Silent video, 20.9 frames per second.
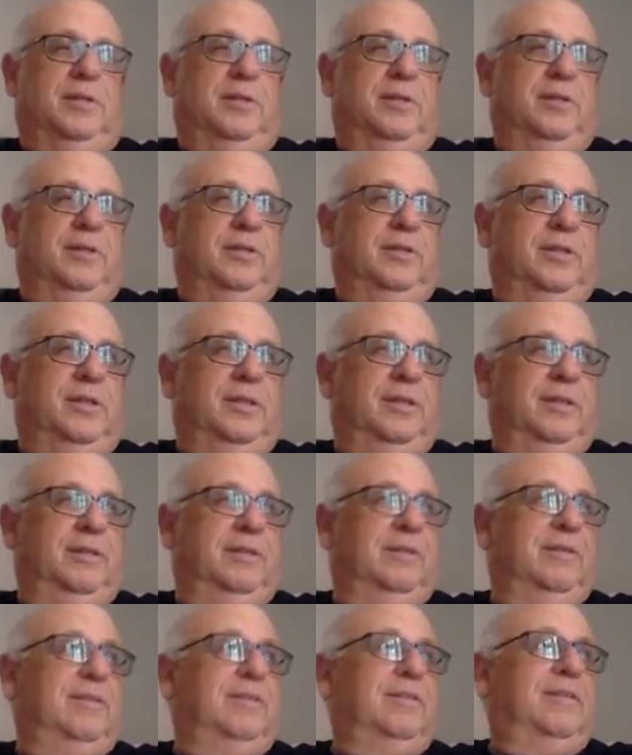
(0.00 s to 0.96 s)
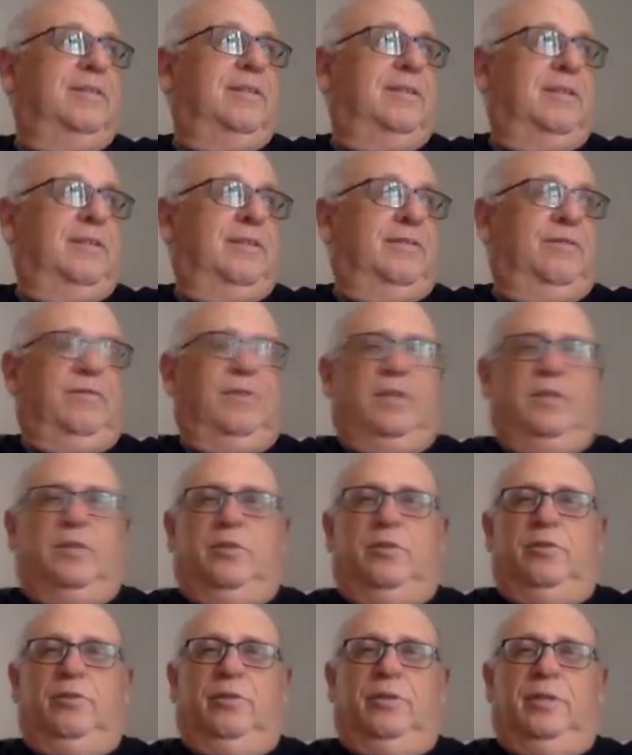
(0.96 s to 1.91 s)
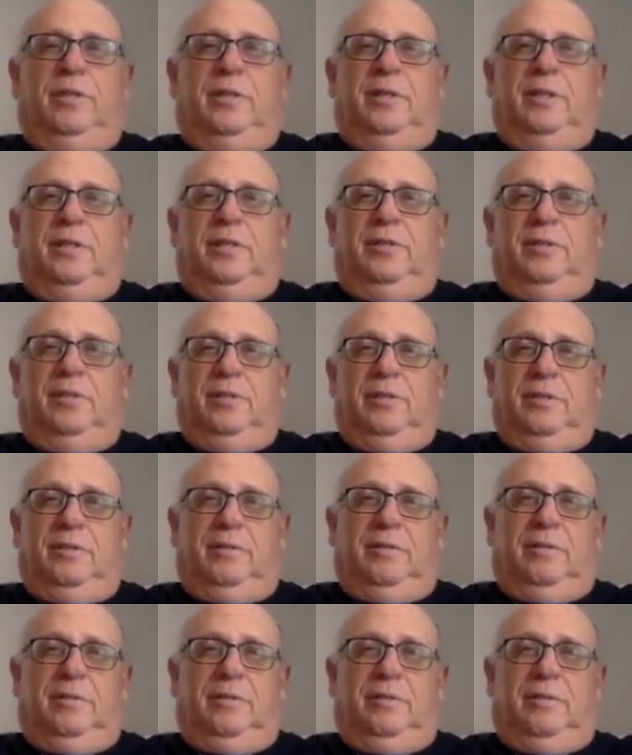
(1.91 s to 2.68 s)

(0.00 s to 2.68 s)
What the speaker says: cliche. Fix your intention.